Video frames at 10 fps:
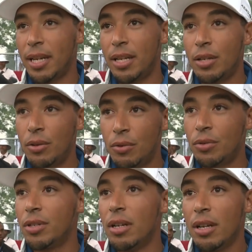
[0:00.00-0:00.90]
a
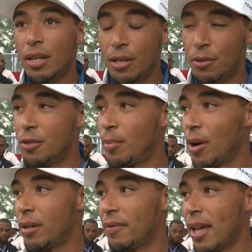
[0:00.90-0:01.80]
huge, huge
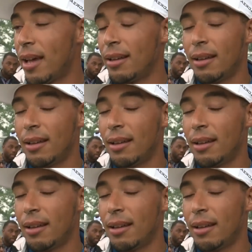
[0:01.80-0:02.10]
part of that.